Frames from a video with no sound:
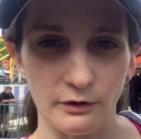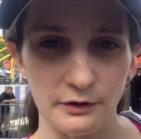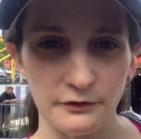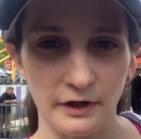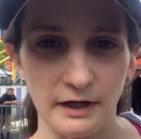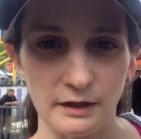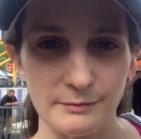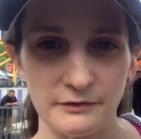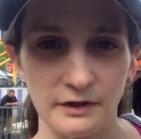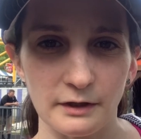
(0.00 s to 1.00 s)
those
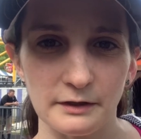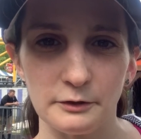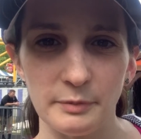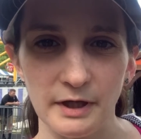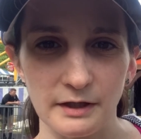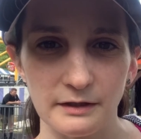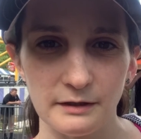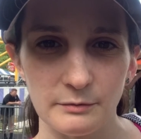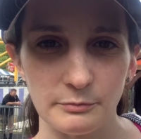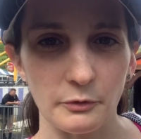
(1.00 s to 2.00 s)
items in a little bit.
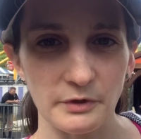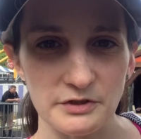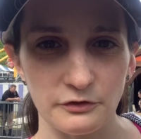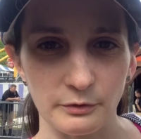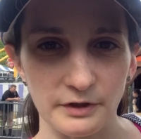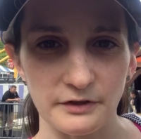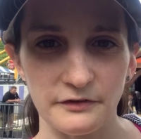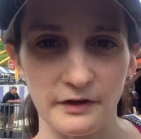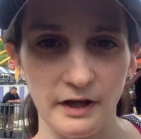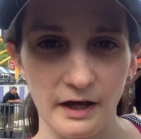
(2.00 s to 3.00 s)
But we just wanted to
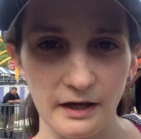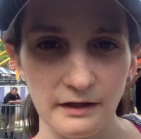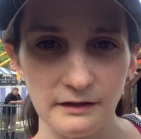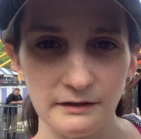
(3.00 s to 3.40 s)
say hey,